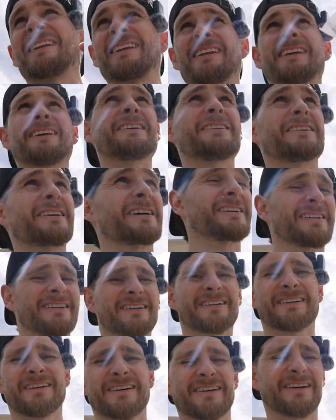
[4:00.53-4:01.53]
I need
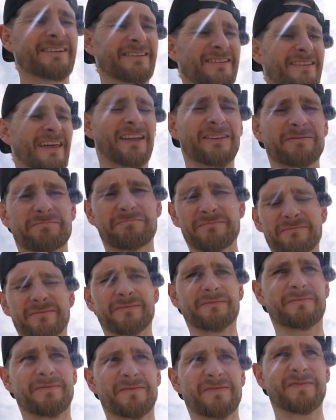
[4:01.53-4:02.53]
that
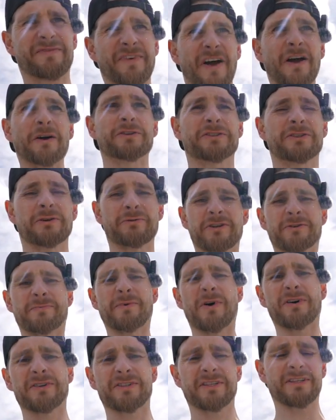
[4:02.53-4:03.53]
file storage
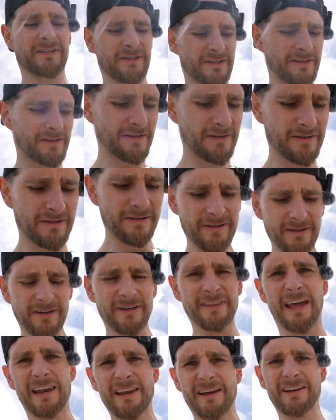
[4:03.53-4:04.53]
box
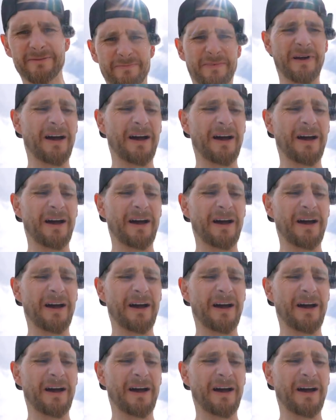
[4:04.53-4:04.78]
in that last